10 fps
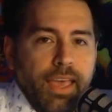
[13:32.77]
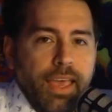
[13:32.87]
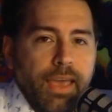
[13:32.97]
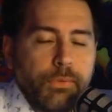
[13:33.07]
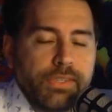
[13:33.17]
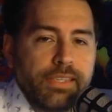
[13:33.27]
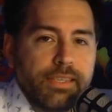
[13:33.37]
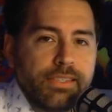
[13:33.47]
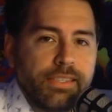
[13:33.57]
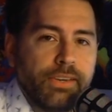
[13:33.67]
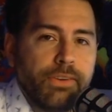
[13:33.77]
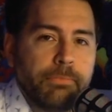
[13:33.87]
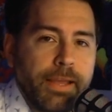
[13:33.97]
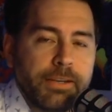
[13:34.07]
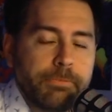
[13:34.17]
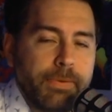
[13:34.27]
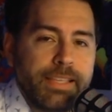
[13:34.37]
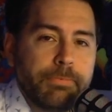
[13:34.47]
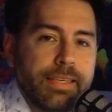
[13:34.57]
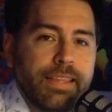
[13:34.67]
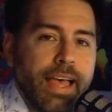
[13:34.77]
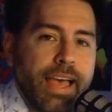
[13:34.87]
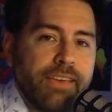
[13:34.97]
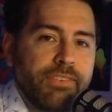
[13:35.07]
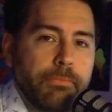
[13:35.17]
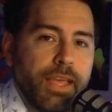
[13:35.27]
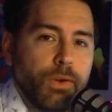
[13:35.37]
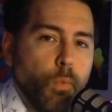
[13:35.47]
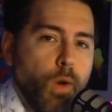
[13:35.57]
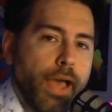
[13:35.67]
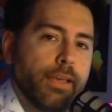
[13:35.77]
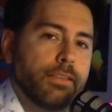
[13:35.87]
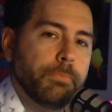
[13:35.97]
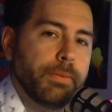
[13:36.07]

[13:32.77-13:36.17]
And we'll see you soon. May your spins be live and may your wilds be